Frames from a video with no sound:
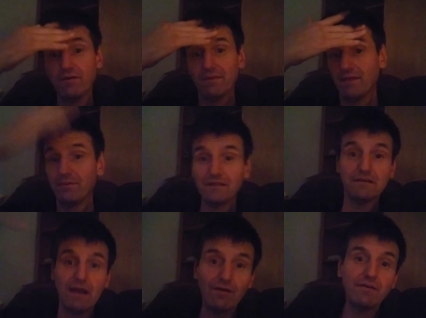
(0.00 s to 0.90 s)
I mean, they built the
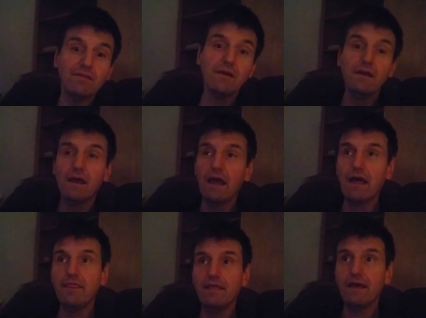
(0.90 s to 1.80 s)
towers,
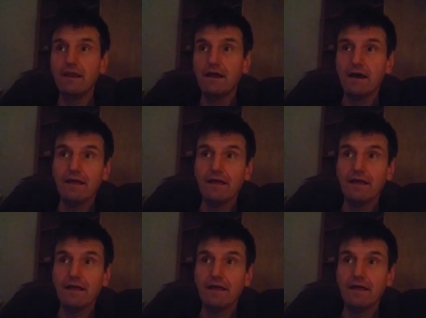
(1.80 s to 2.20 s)
and then uh,